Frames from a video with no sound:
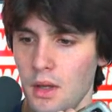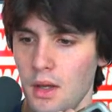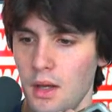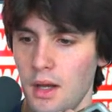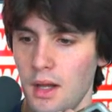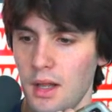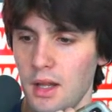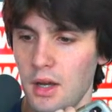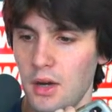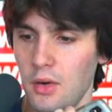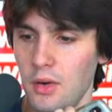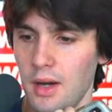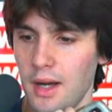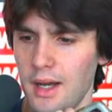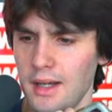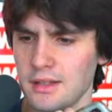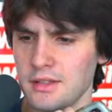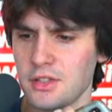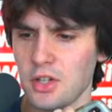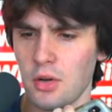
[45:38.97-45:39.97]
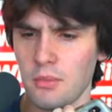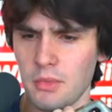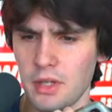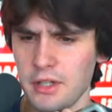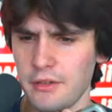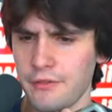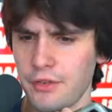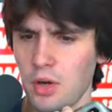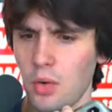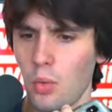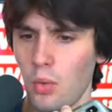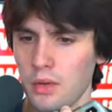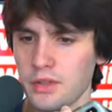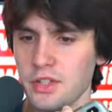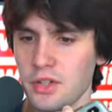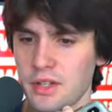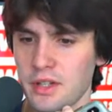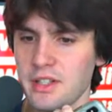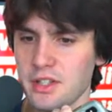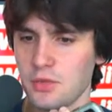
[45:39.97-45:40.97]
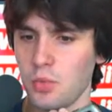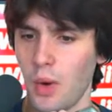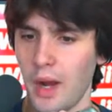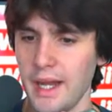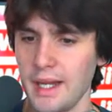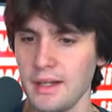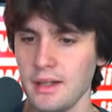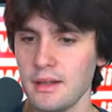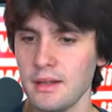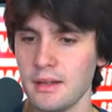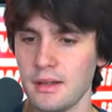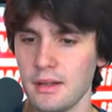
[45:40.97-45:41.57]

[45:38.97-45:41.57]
Hello. So I'm looking for, so this is Wayne?